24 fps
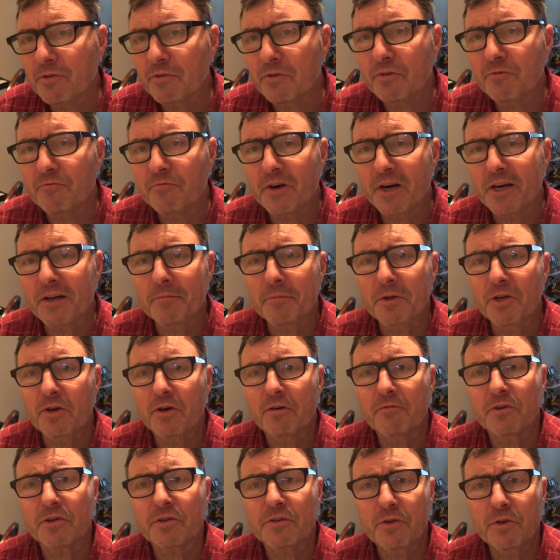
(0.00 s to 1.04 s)
to invite me
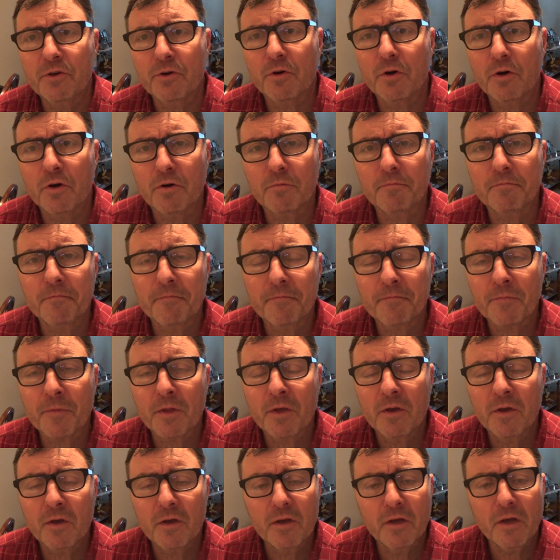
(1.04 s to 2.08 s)
over to your home
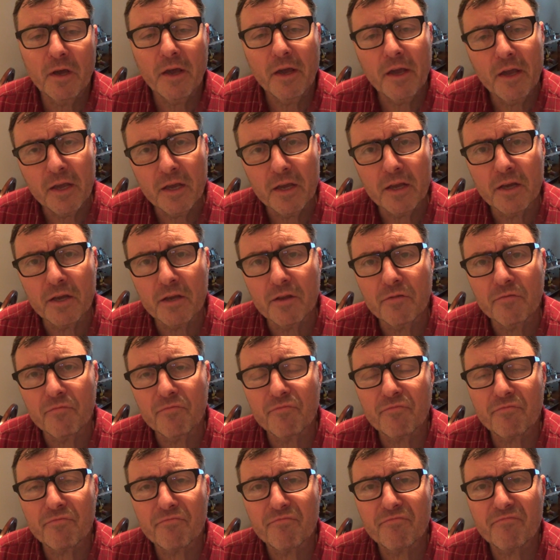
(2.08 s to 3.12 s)

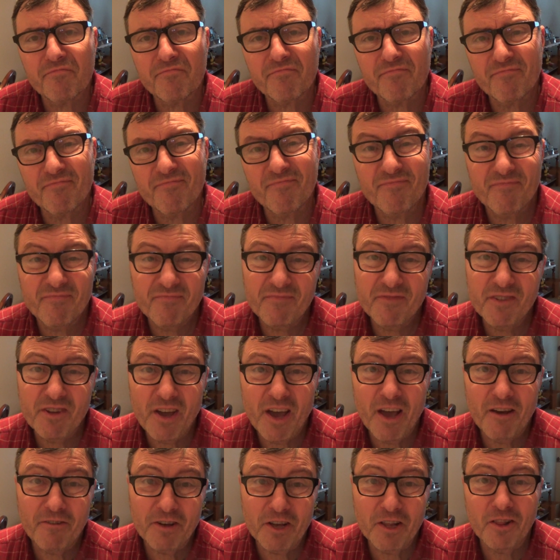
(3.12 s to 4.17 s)
and you
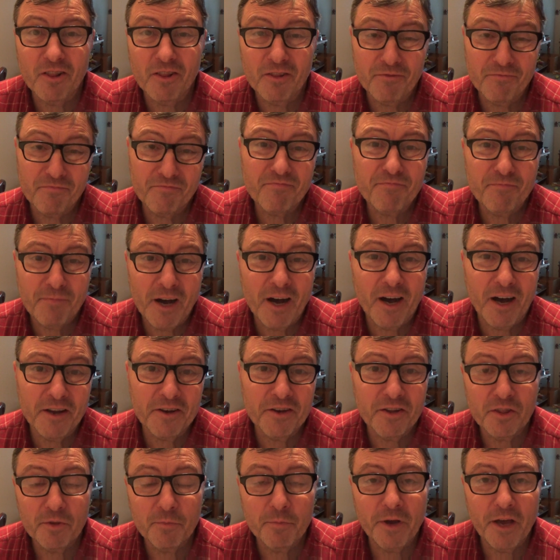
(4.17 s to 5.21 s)
have a
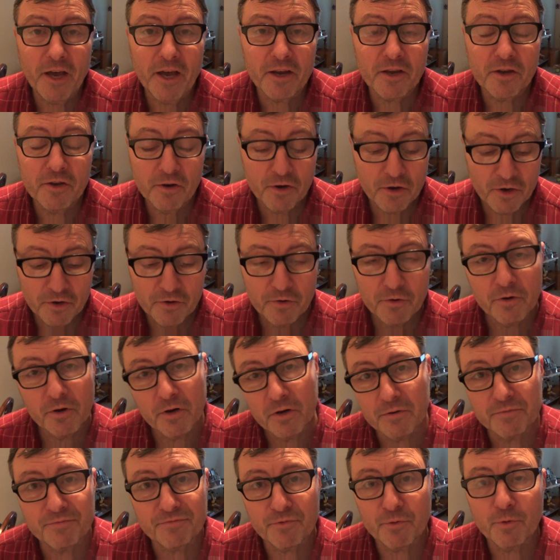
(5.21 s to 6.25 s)
pond in the backyard
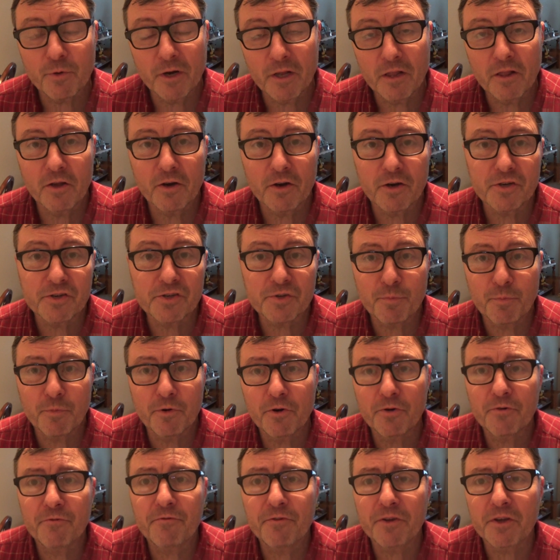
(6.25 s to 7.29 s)
or a large
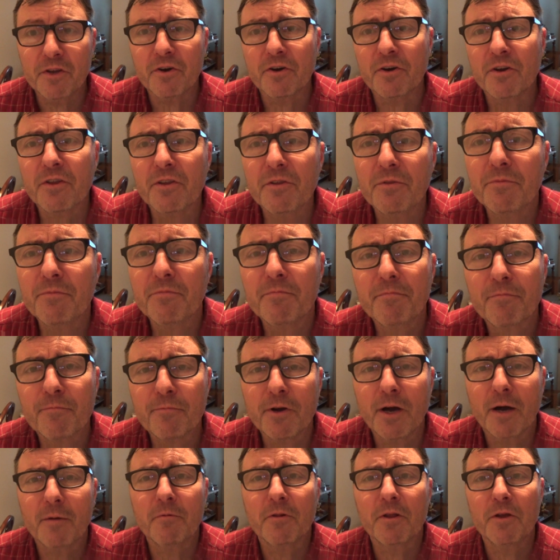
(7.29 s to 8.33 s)
bird feeder, you
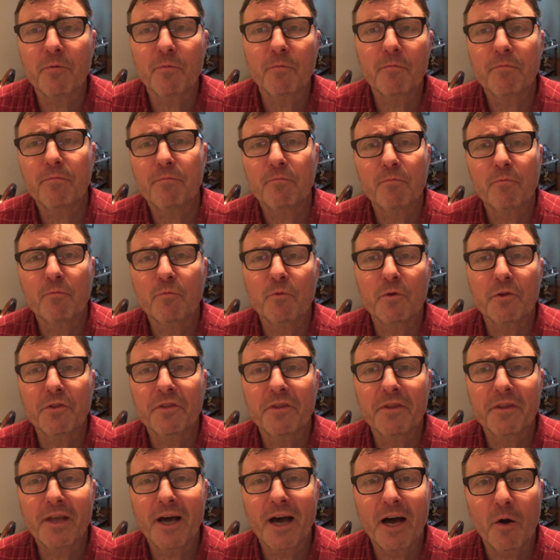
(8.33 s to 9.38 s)
probably would
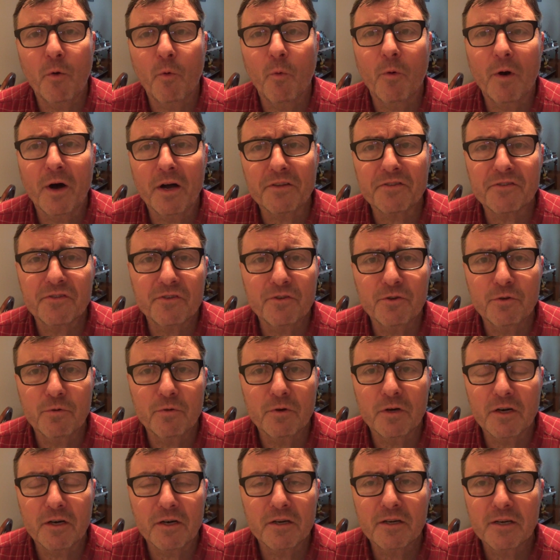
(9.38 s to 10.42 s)
not want
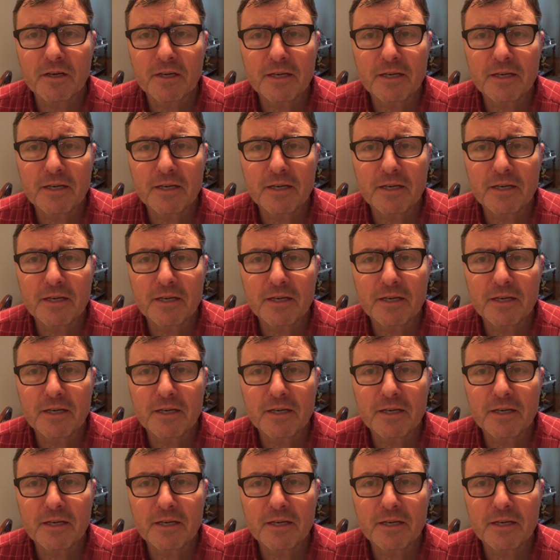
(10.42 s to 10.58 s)
to